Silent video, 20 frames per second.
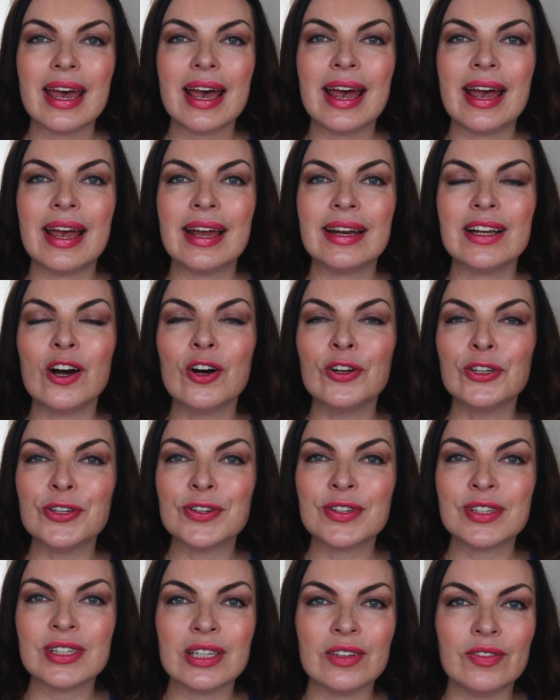And on
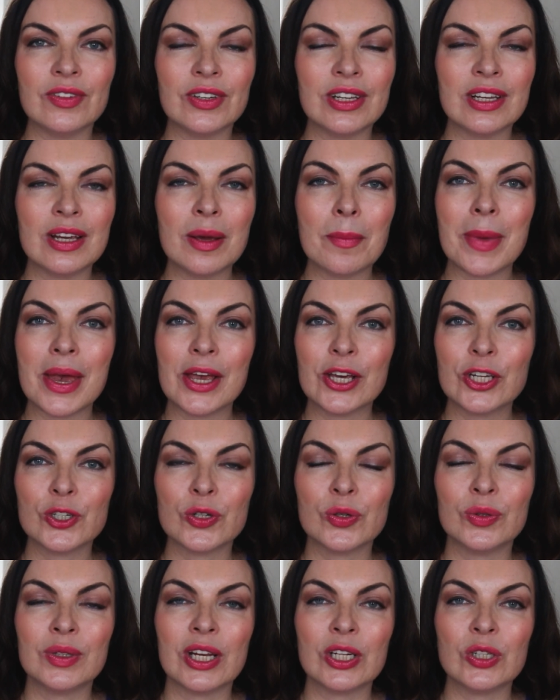your CV, make
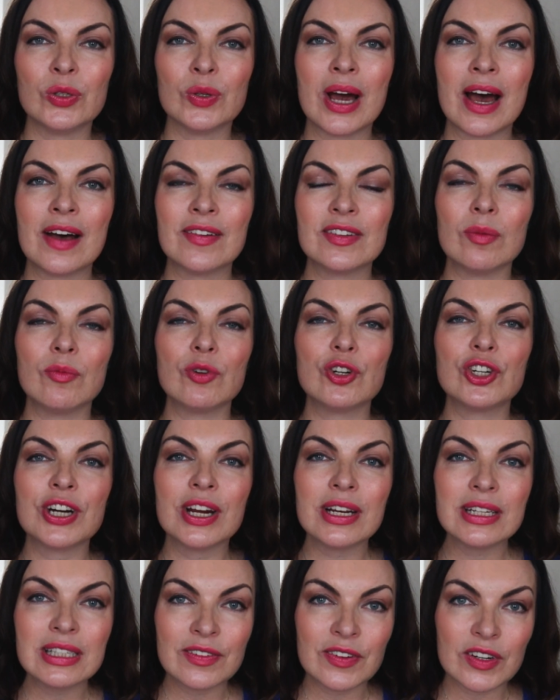sure that you have some
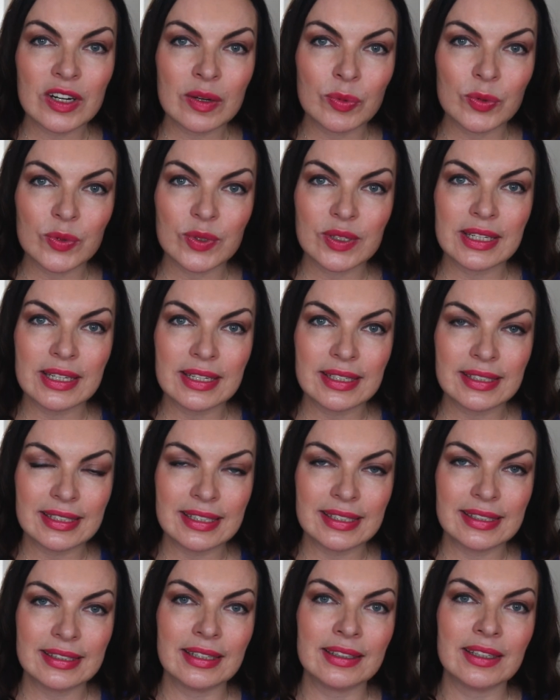transferable skills
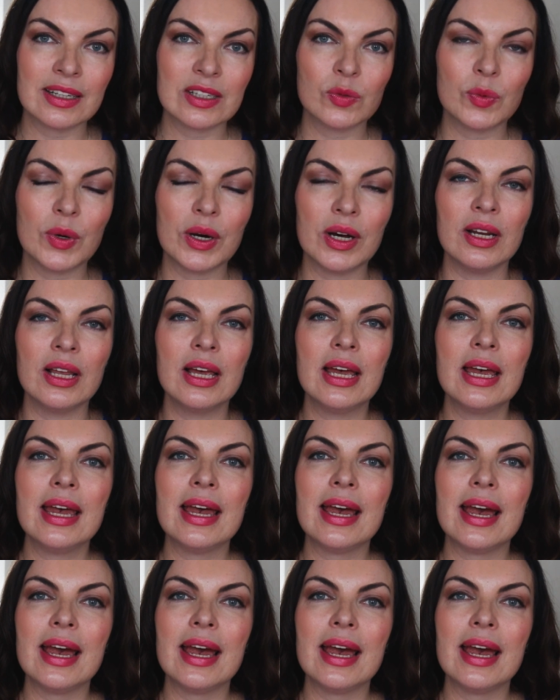listed as well,